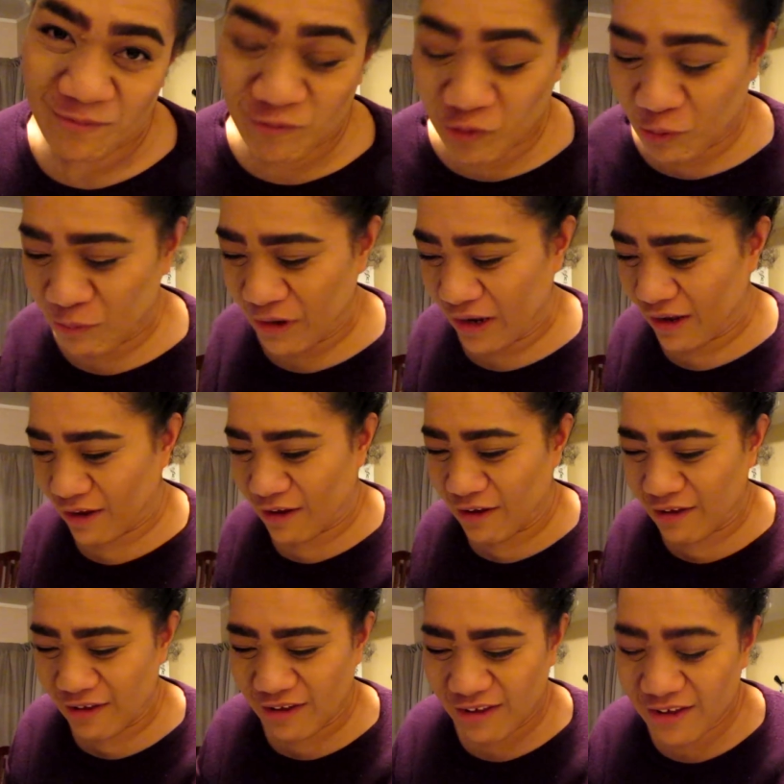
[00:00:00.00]
from, like,
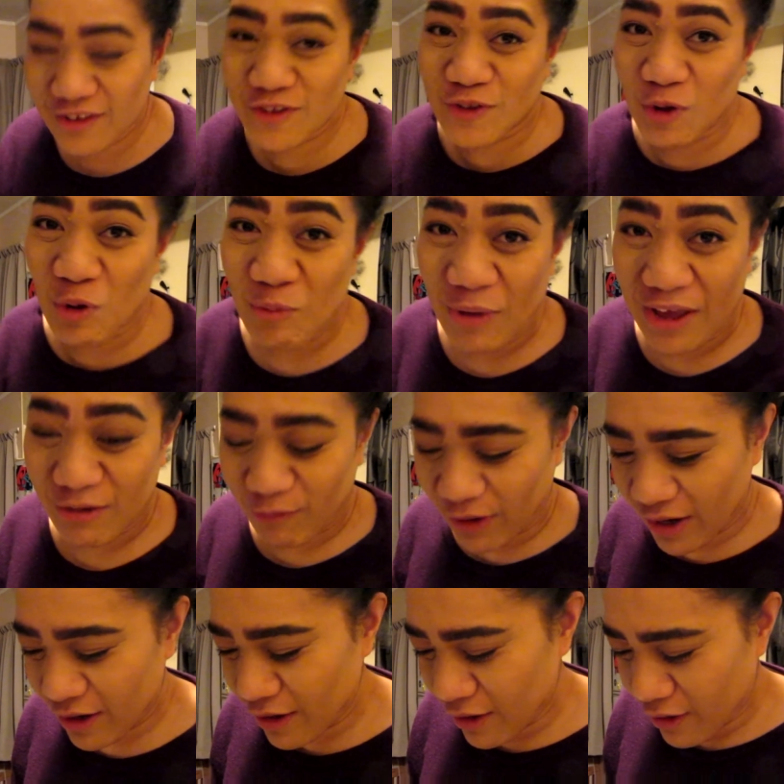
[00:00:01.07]
so bad,
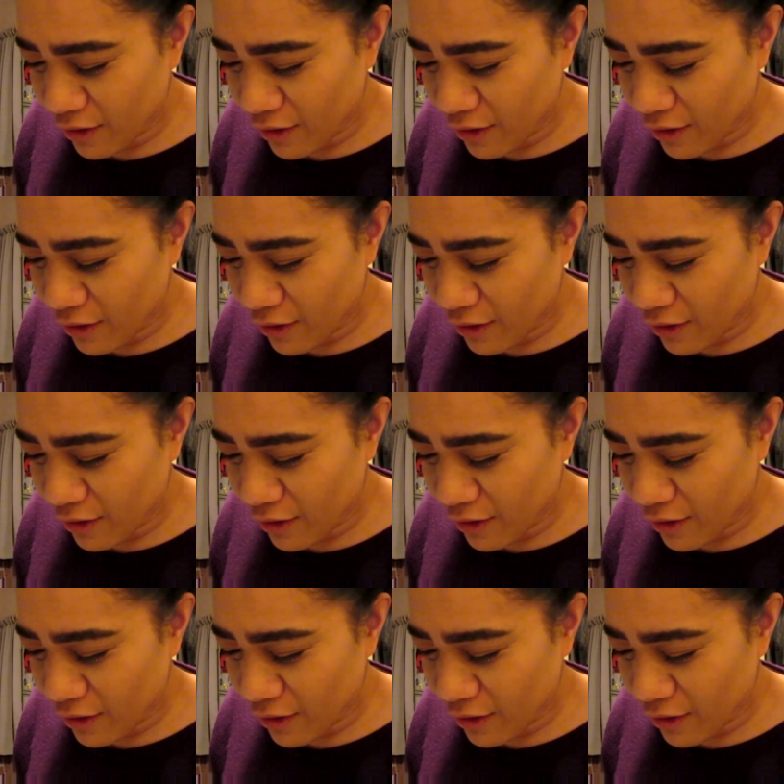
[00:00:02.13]
right?